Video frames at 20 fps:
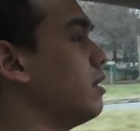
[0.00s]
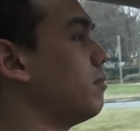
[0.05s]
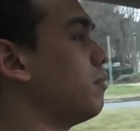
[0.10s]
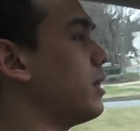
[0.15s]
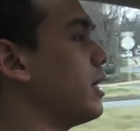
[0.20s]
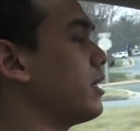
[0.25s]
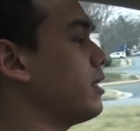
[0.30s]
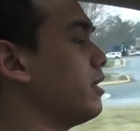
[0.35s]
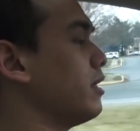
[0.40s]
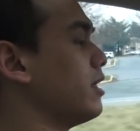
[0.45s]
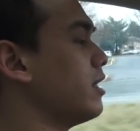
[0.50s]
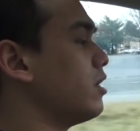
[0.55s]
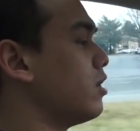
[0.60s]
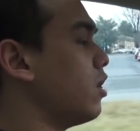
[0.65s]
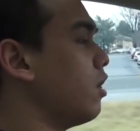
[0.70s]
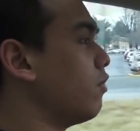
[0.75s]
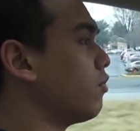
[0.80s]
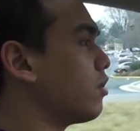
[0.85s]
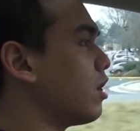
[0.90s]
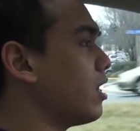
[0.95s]
But
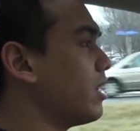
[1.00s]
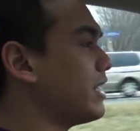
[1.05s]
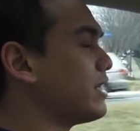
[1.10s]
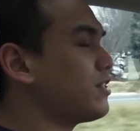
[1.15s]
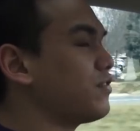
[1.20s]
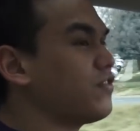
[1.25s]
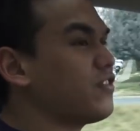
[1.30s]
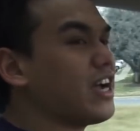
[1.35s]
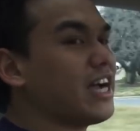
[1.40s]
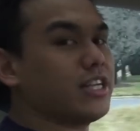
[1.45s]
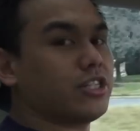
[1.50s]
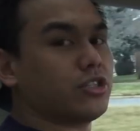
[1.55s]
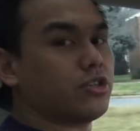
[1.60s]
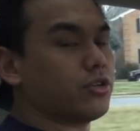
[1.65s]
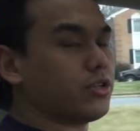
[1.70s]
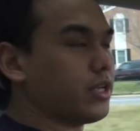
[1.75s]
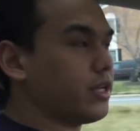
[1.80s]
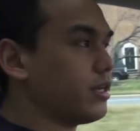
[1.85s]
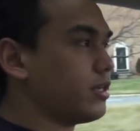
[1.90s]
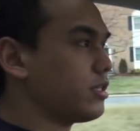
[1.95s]
overall, it's
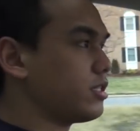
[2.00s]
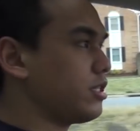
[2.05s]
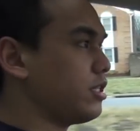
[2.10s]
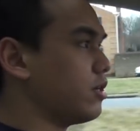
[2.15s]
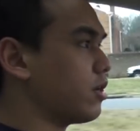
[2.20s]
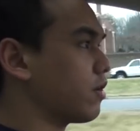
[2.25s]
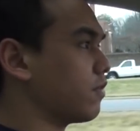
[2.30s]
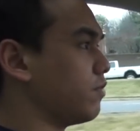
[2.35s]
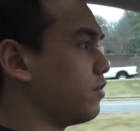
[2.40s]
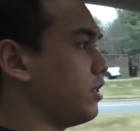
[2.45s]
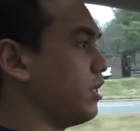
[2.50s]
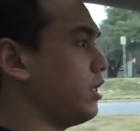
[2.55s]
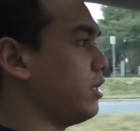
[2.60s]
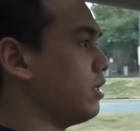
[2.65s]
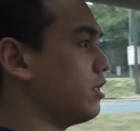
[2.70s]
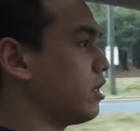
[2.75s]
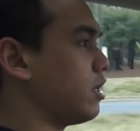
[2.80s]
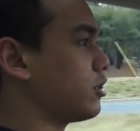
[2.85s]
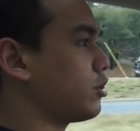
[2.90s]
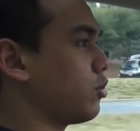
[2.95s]
faster than a CR-V,
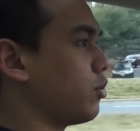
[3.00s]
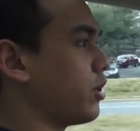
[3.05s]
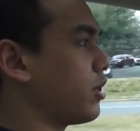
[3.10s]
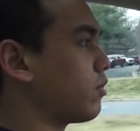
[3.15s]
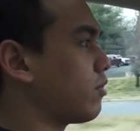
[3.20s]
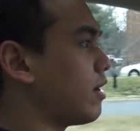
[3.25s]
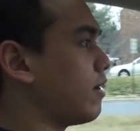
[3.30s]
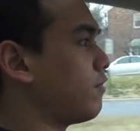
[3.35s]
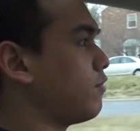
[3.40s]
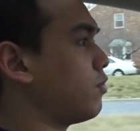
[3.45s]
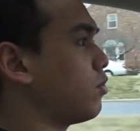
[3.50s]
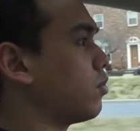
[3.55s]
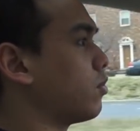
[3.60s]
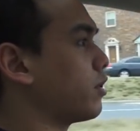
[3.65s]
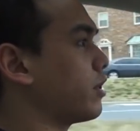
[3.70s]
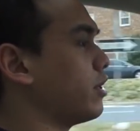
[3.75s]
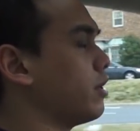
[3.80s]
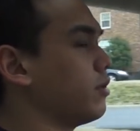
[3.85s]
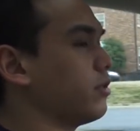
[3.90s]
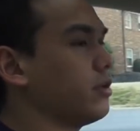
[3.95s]
a Toyota
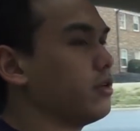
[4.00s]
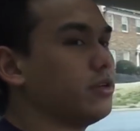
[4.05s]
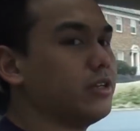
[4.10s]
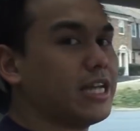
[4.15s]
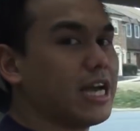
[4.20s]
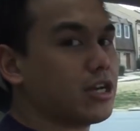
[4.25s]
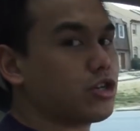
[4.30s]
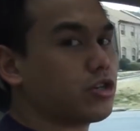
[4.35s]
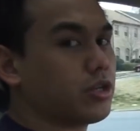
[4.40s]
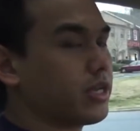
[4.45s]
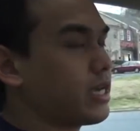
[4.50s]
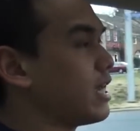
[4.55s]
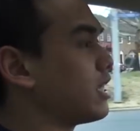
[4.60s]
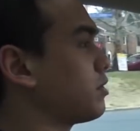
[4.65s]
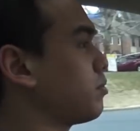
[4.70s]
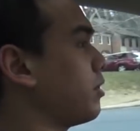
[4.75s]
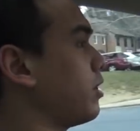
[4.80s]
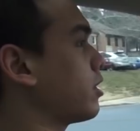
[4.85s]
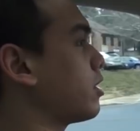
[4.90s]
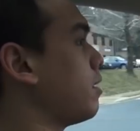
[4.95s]
RAV4, you know, the naturally
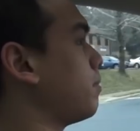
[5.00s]
aspirated